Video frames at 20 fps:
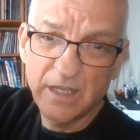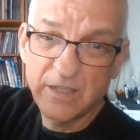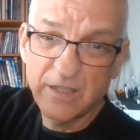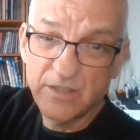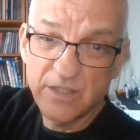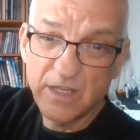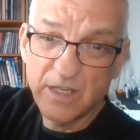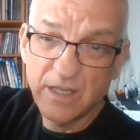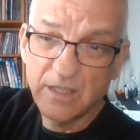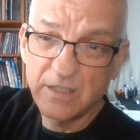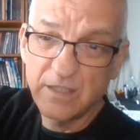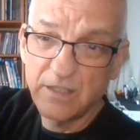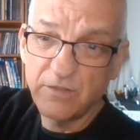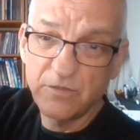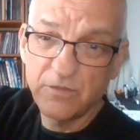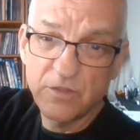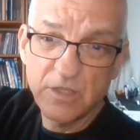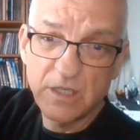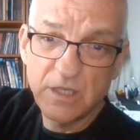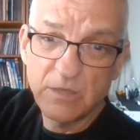
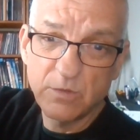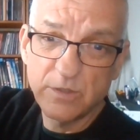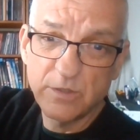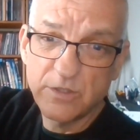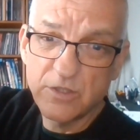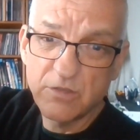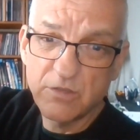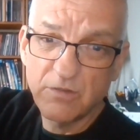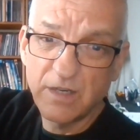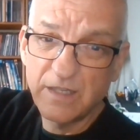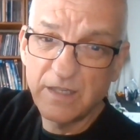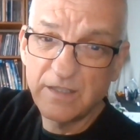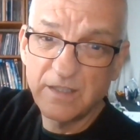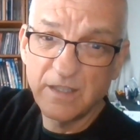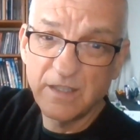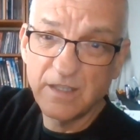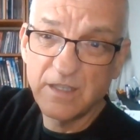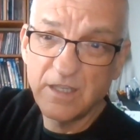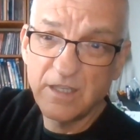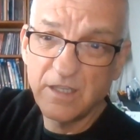consecutive sequence or
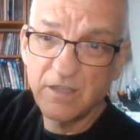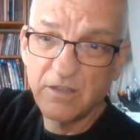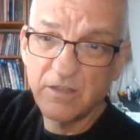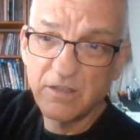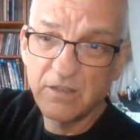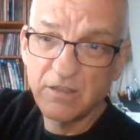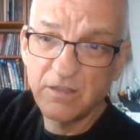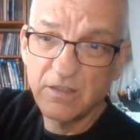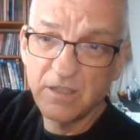anything here.